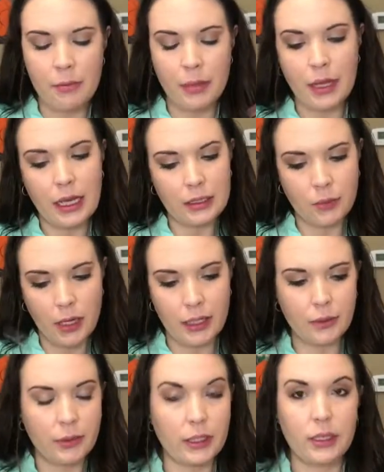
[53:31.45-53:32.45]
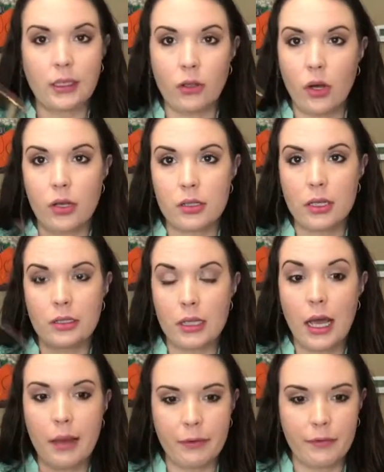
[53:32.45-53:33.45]
But that's why you wear the gloss on
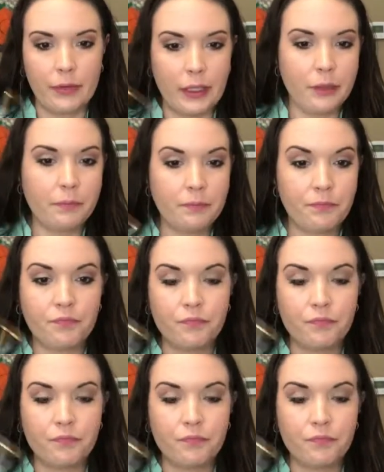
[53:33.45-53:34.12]
top of it.